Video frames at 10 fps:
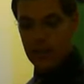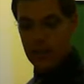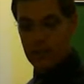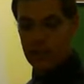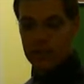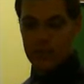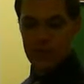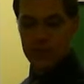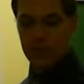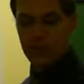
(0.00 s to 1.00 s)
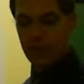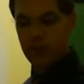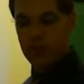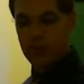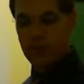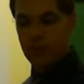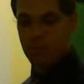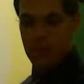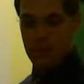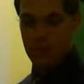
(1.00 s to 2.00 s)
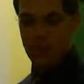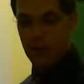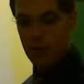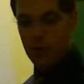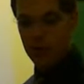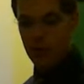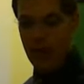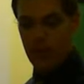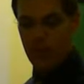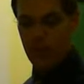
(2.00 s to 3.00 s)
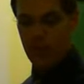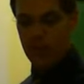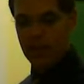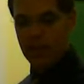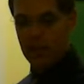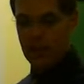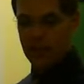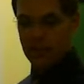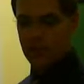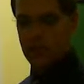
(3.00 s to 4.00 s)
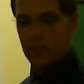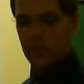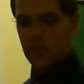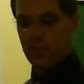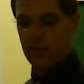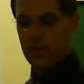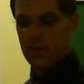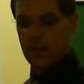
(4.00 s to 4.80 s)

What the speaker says: He may still prefer to be the baby at home rather than the big child in school.